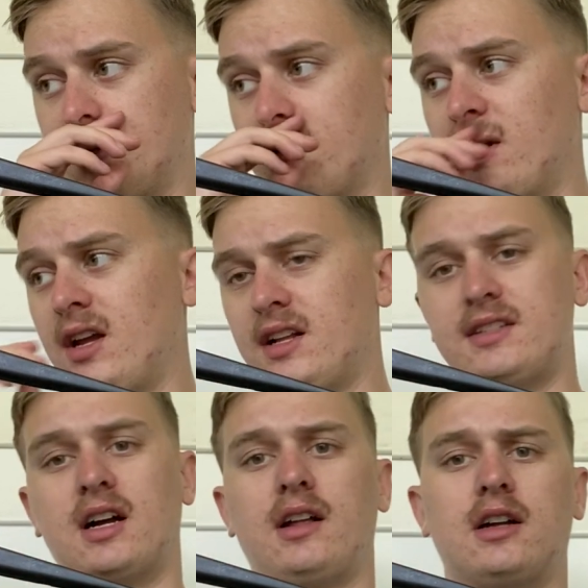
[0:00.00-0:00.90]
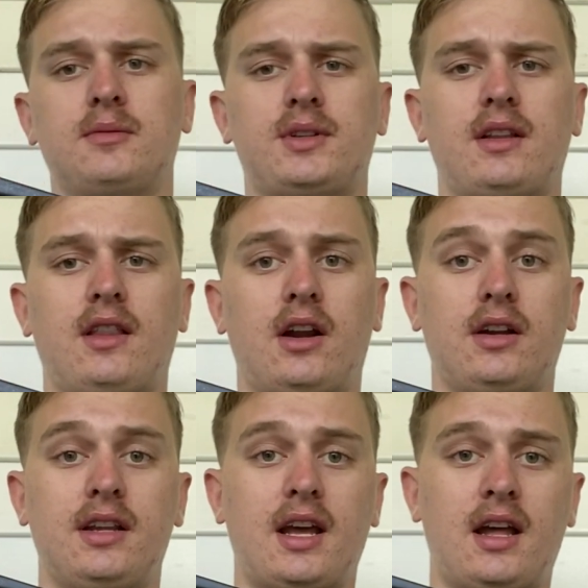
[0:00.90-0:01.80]
So it's not 100% there
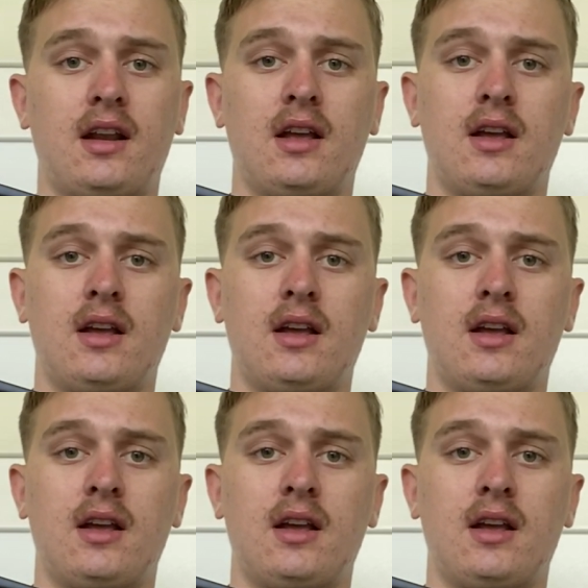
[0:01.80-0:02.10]
yet,